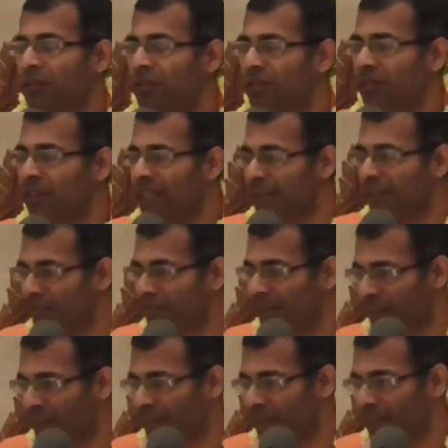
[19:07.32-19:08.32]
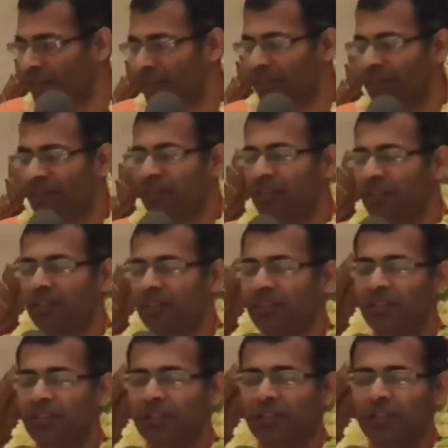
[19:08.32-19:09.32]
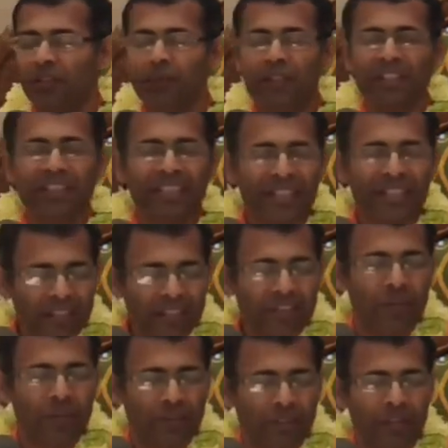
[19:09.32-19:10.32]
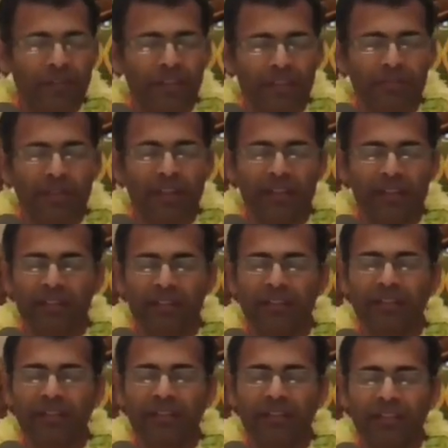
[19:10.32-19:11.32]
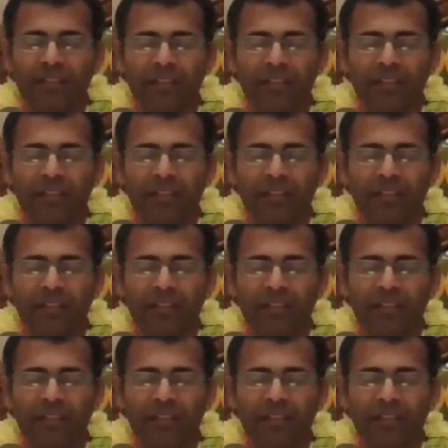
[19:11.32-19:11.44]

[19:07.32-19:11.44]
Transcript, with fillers: You will live matter. You will think yourself as matter.